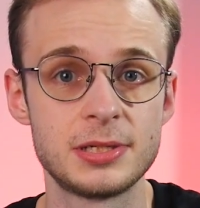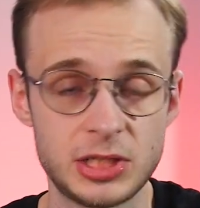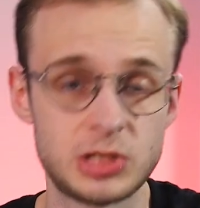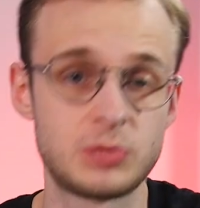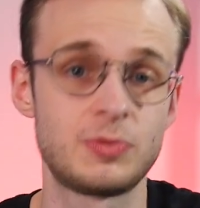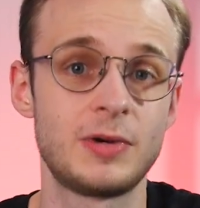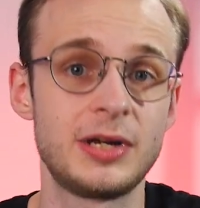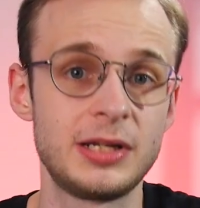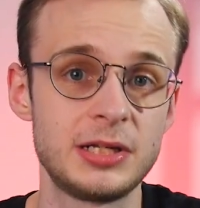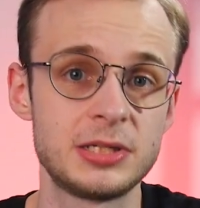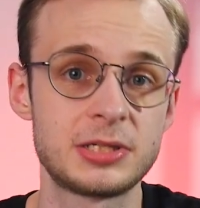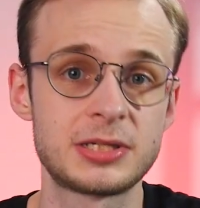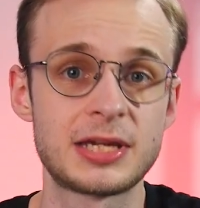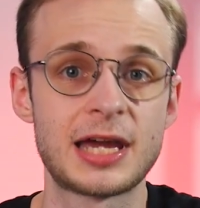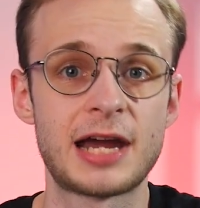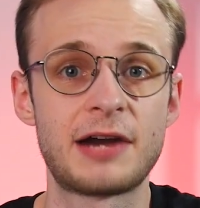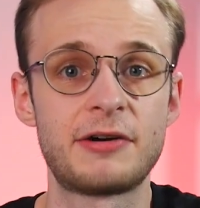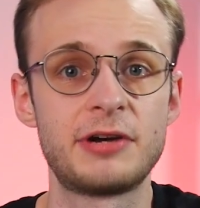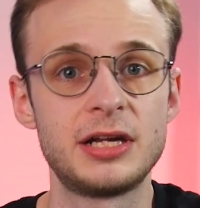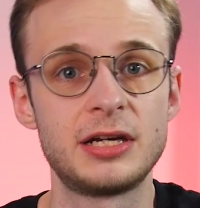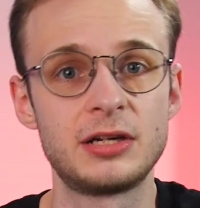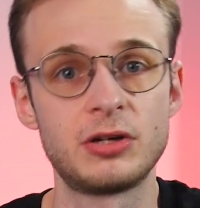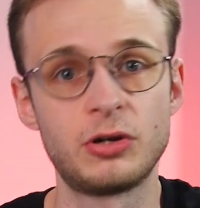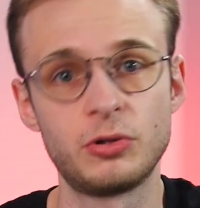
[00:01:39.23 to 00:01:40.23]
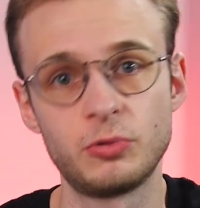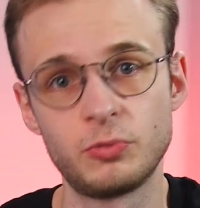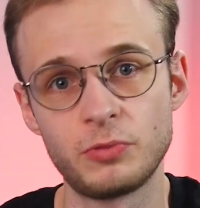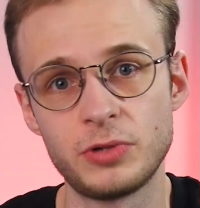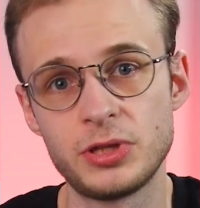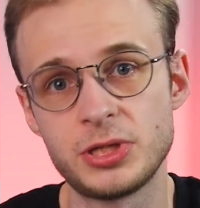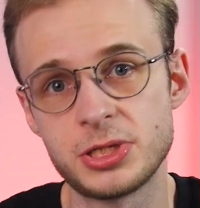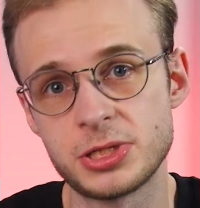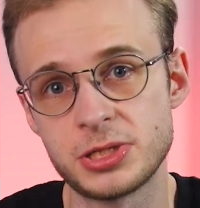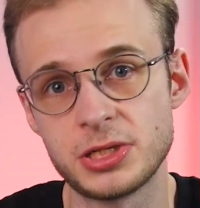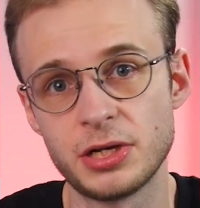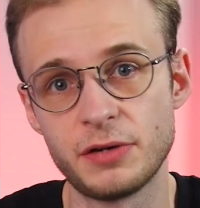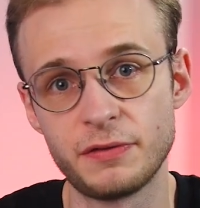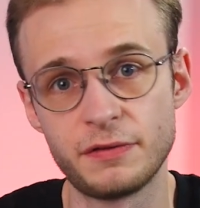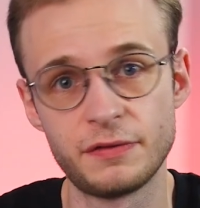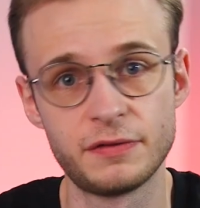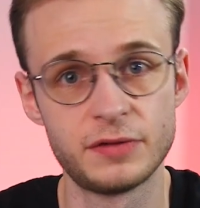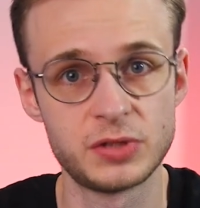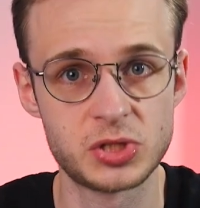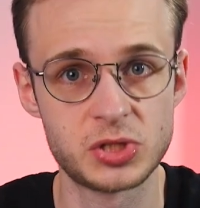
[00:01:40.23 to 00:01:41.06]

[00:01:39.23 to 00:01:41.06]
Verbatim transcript: as well as carrying on with stuff for